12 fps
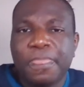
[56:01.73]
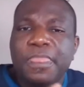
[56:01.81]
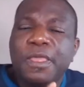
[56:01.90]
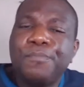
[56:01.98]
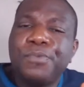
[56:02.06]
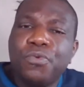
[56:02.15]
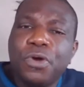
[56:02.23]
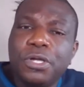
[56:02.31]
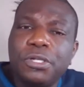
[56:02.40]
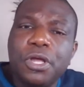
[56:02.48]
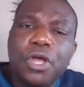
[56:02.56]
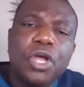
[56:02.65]
Number
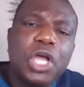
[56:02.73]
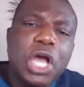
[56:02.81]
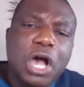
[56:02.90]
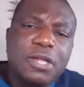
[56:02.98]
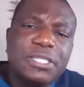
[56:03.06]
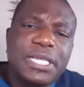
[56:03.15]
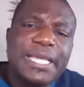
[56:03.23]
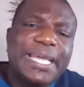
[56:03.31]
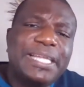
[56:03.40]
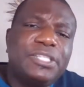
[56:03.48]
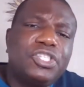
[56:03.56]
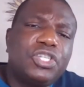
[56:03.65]
one, God
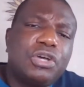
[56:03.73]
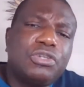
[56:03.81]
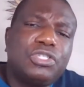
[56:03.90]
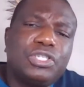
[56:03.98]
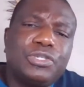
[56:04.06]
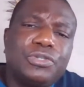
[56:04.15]
can talk to